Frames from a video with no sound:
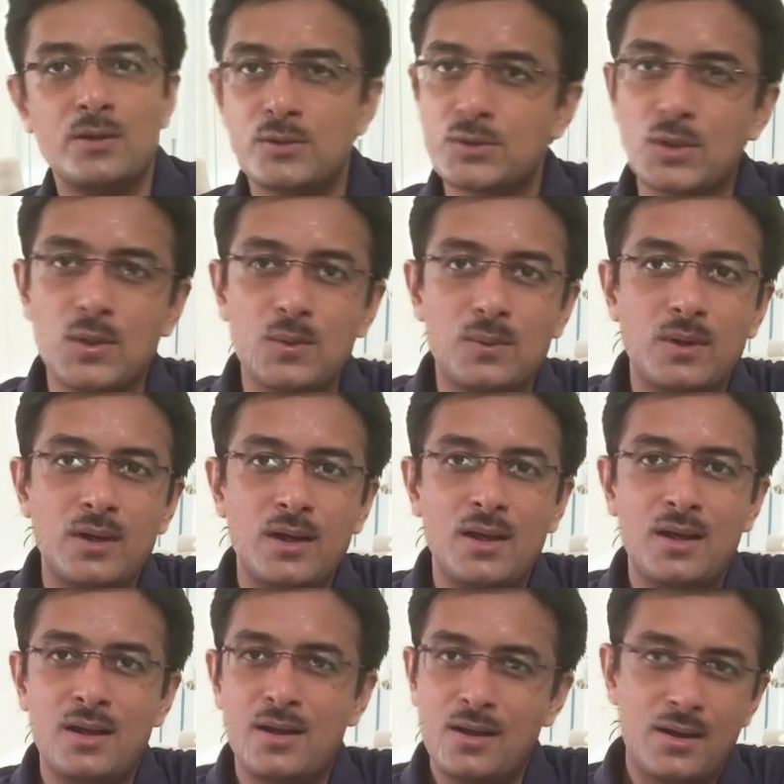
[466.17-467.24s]
So
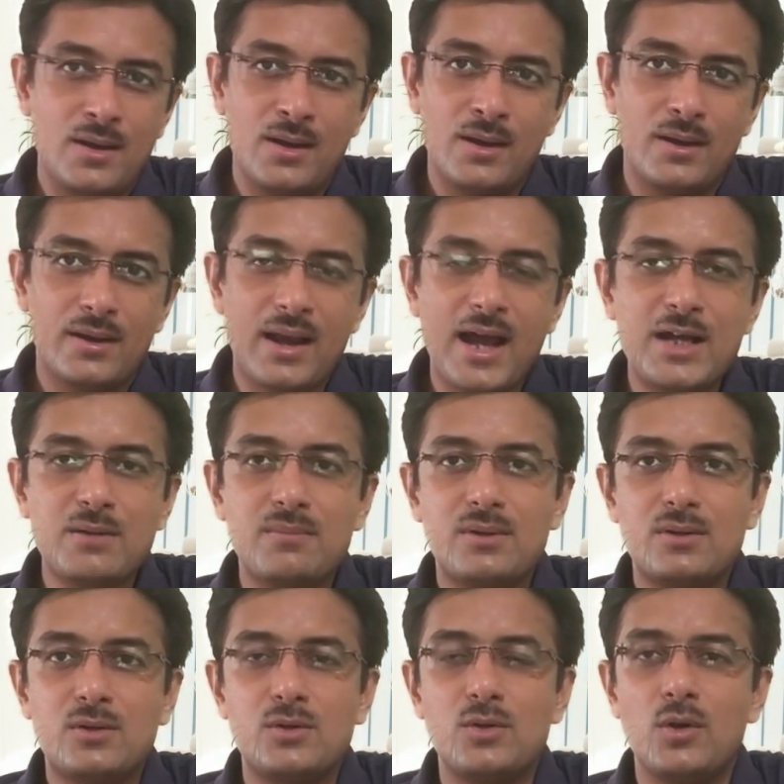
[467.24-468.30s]
write
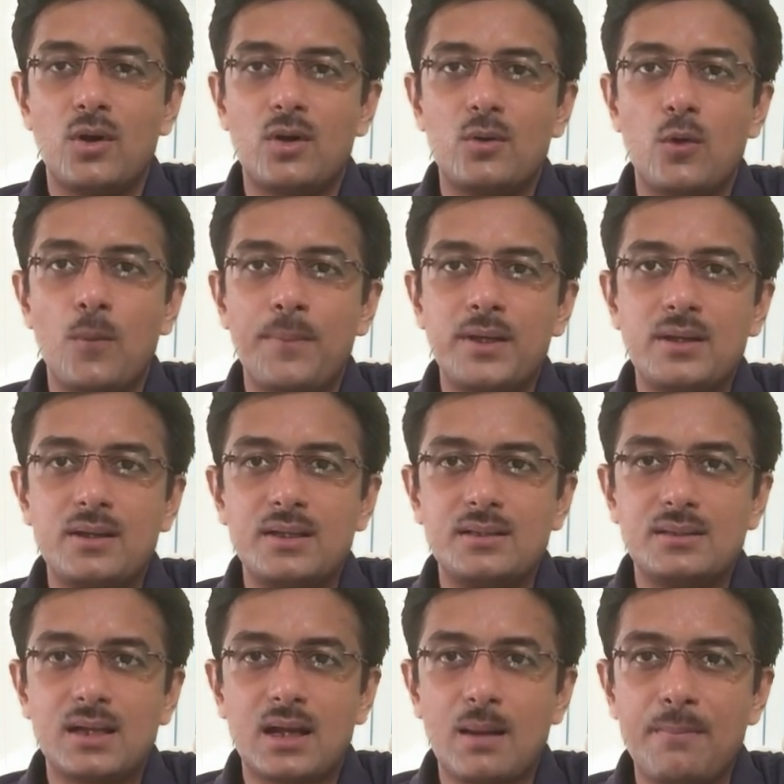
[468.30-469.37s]
your opinion
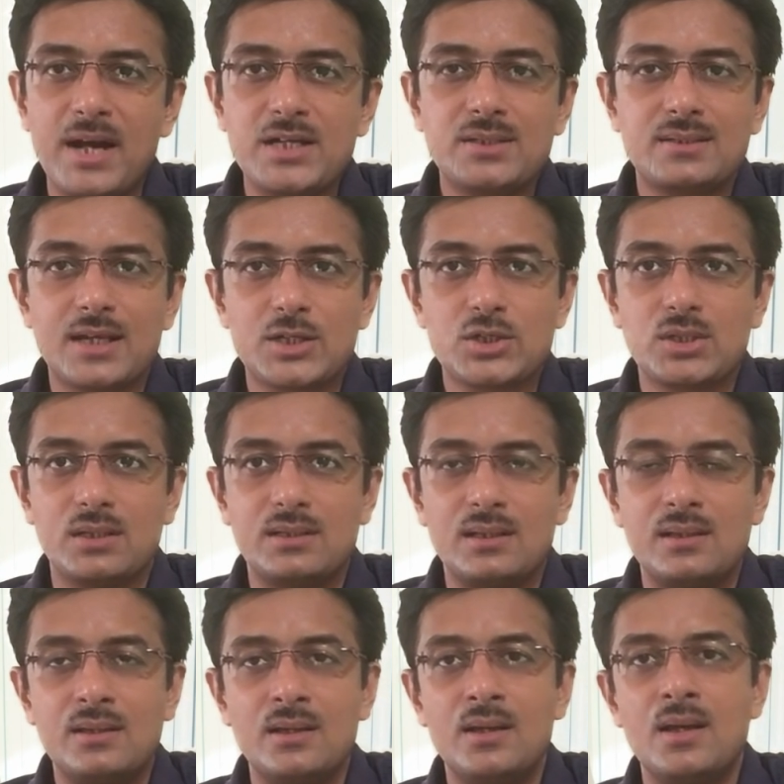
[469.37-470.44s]
in the comment section,